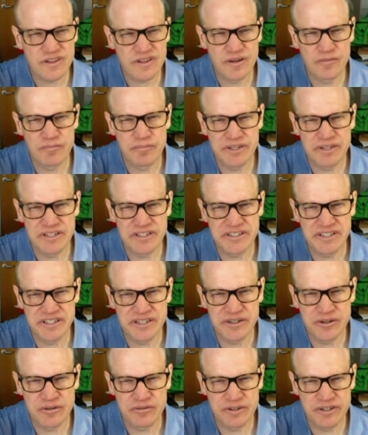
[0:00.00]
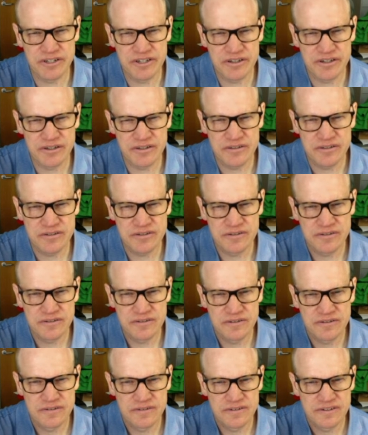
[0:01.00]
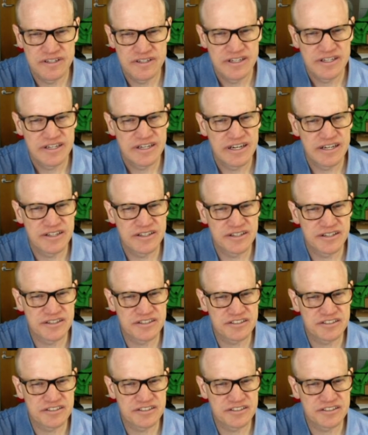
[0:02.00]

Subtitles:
BD over here, and then this